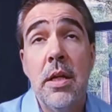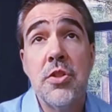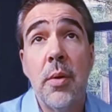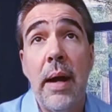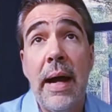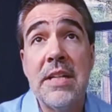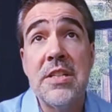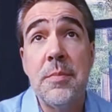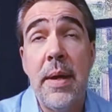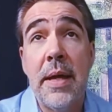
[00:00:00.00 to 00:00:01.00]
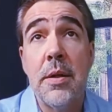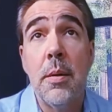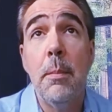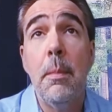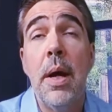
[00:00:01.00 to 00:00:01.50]
So I spent
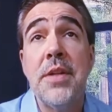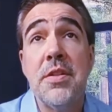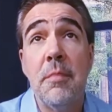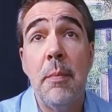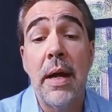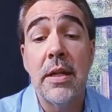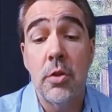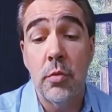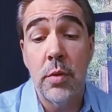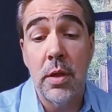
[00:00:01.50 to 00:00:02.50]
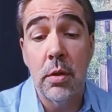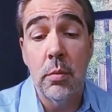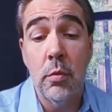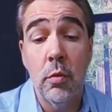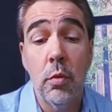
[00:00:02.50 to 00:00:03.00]
much of my career
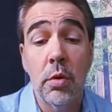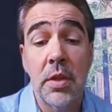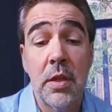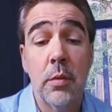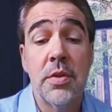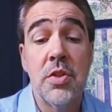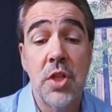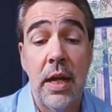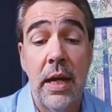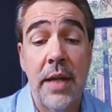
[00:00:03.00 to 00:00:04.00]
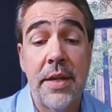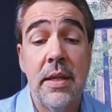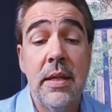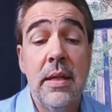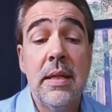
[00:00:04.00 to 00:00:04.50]
working with John,
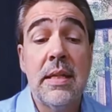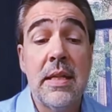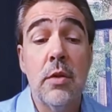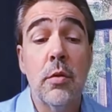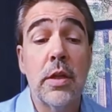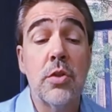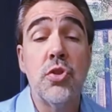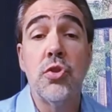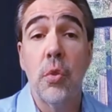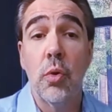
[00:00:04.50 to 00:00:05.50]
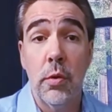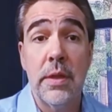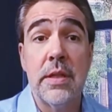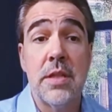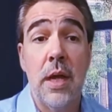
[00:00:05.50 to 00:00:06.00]
hearing
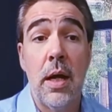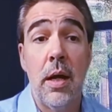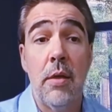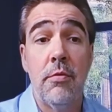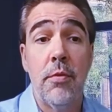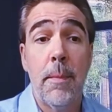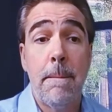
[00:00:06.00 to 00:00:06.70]
stories of